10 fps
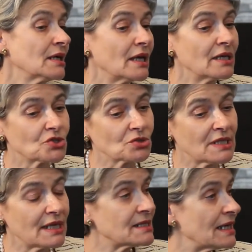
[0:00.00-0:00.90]
issues
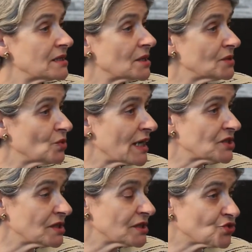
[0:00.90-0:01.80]
like technical
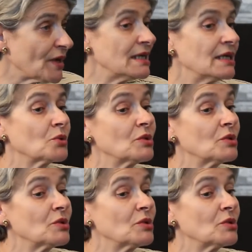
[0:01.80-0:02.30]
vocational training.